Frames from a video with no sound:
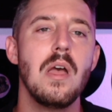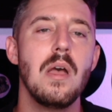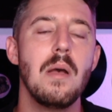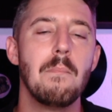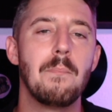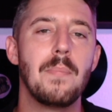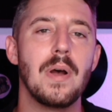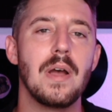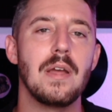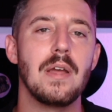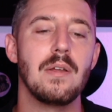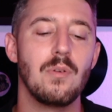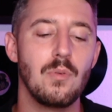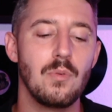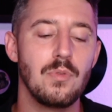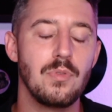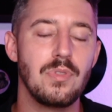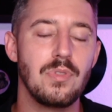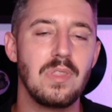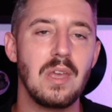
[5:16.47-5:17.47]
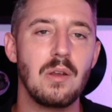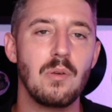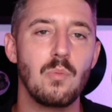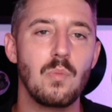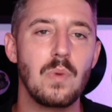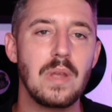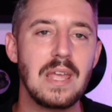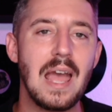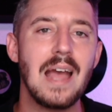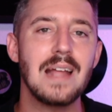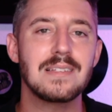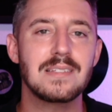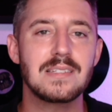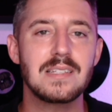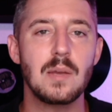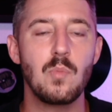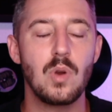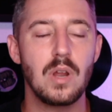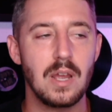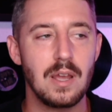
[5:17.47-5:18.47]
But we had
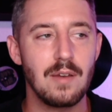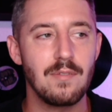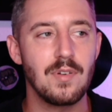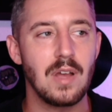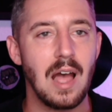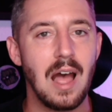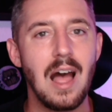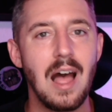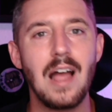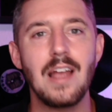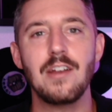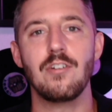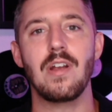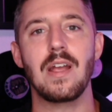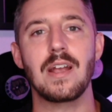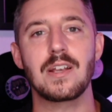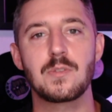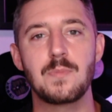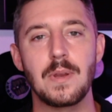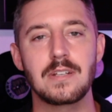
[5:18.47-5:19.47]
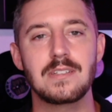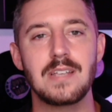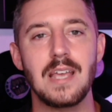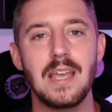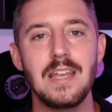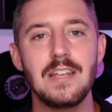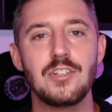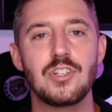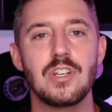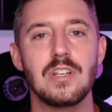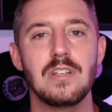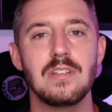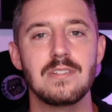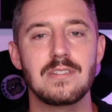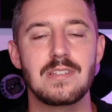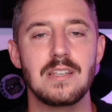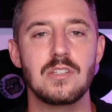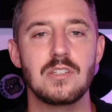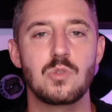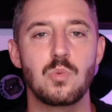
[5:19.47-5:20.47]
somewhat of a higher expectation
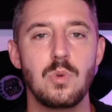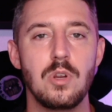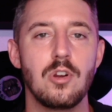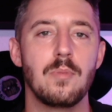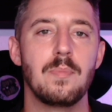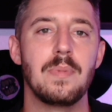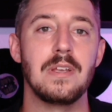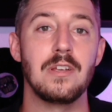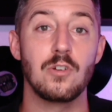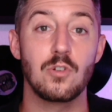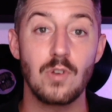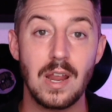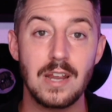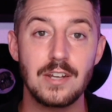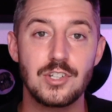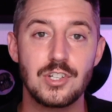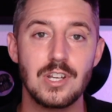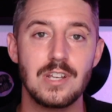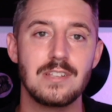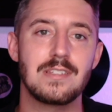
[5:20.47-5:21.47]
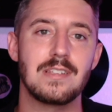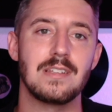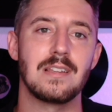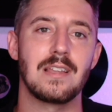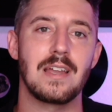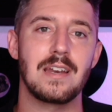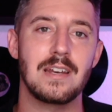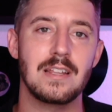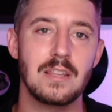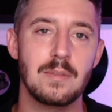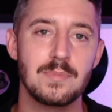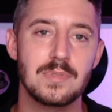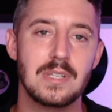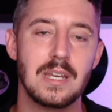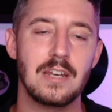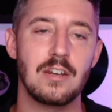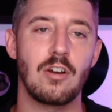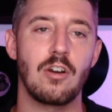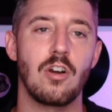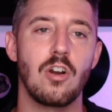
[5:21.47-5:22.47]
since we were being gracious and letting them
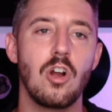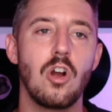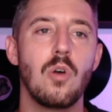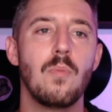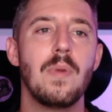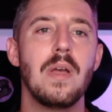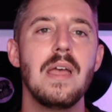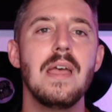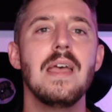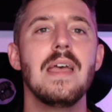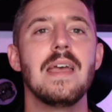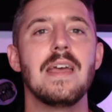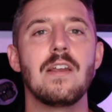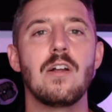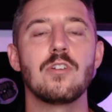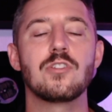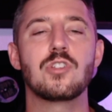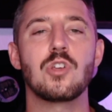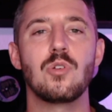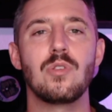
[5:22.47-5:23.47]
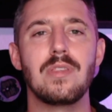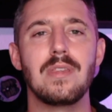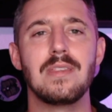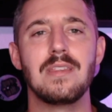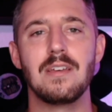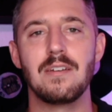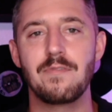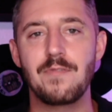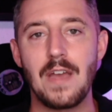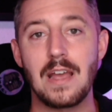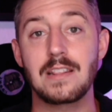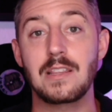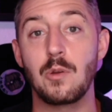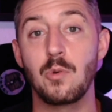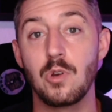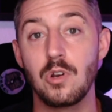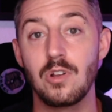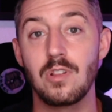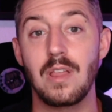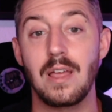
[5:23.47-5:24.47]
stay in our home, and also the fact that
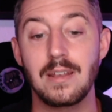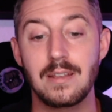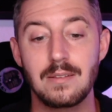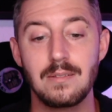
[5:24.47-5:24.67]
we were